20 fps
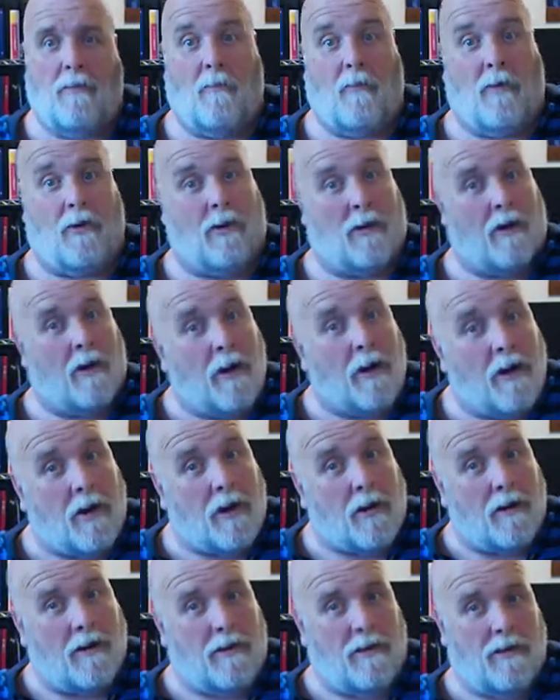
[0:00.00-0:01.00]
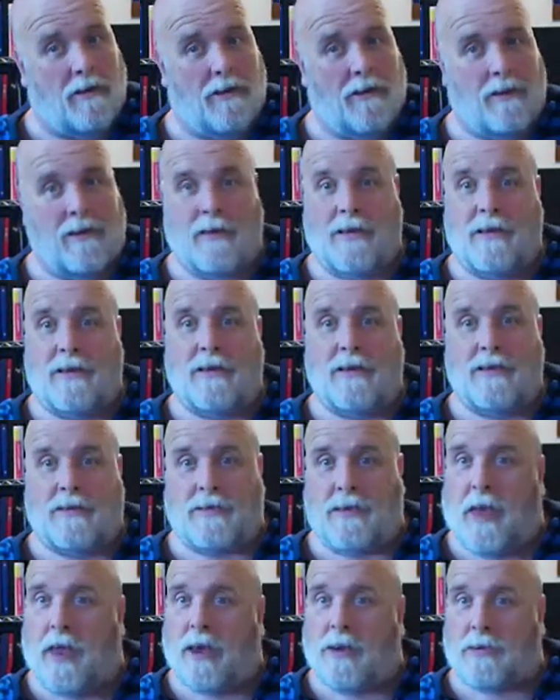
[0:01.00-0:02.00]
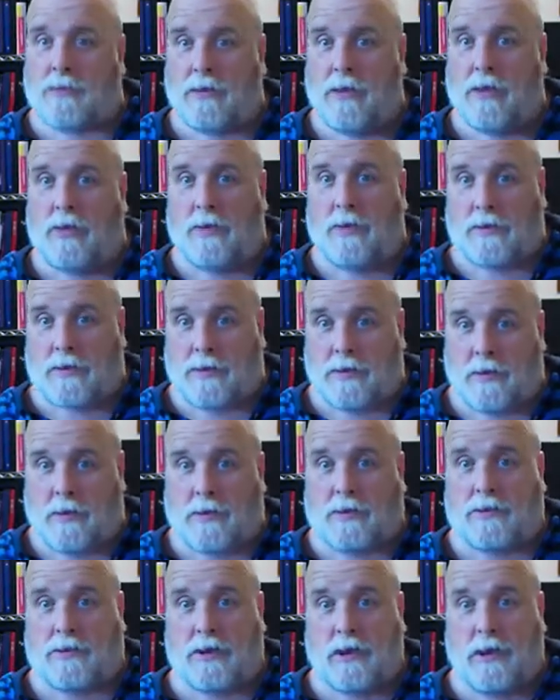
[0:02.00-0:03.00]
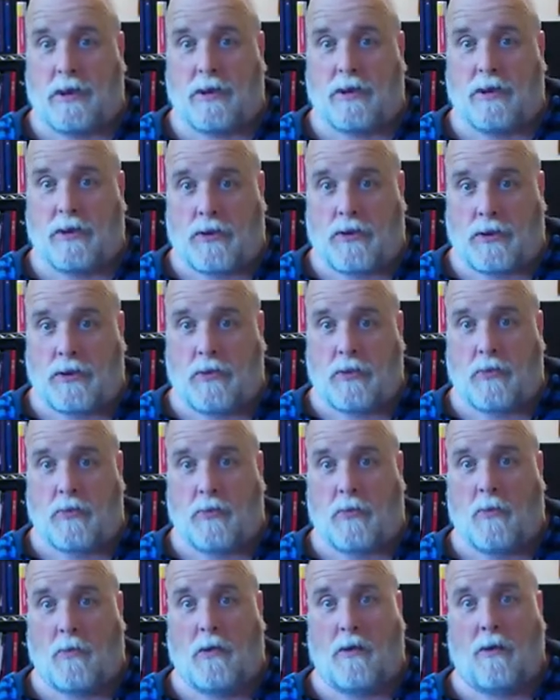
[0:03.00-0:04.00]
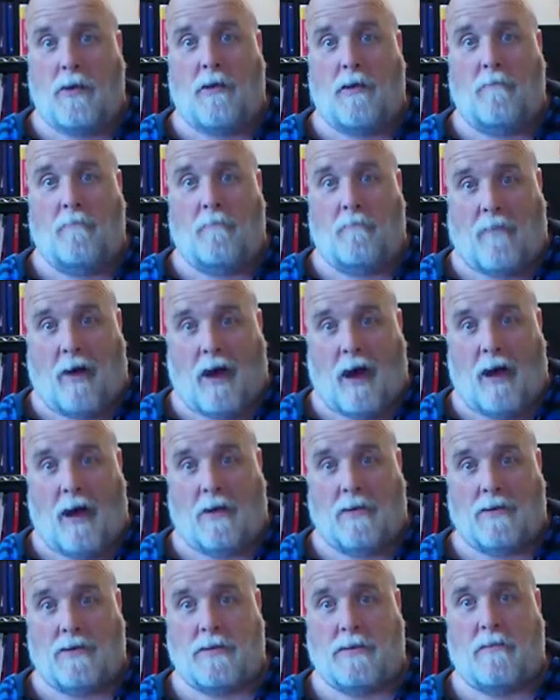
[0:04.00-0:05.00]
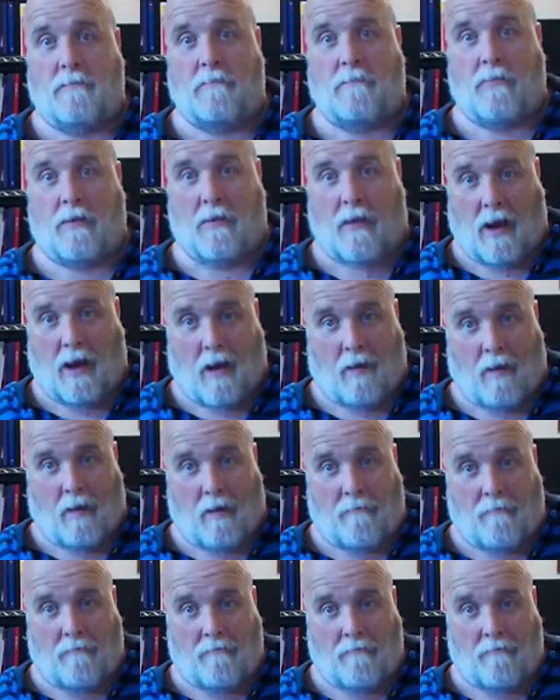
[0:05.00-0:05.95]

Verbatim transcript: When 100 is actually only 62 miles per hour.